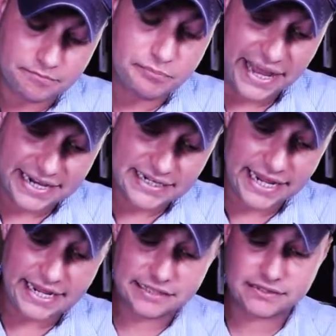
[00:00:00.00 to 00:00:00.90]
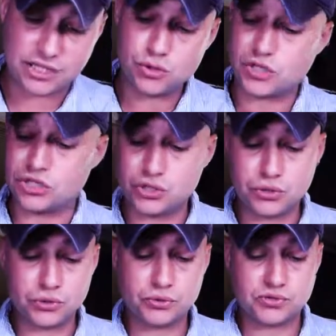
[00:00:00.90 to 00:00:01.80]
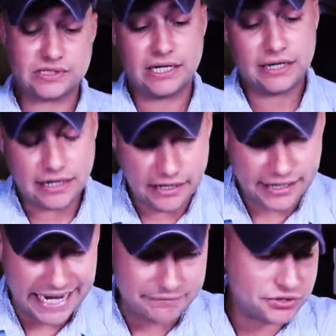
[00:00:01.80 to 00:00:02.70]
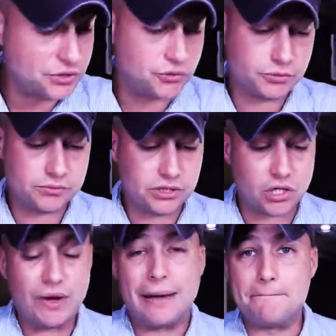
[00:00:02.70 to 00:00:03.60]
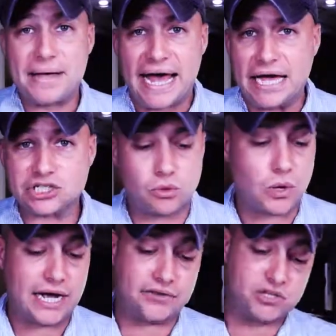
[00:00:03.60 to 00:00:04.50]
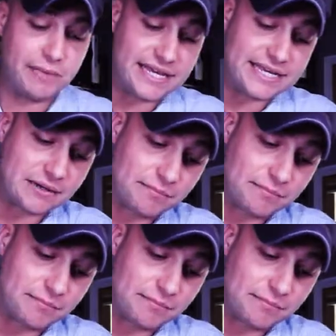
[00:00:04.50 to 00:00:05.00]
Band-Aids that you can use after you go out and bash a while. You may get a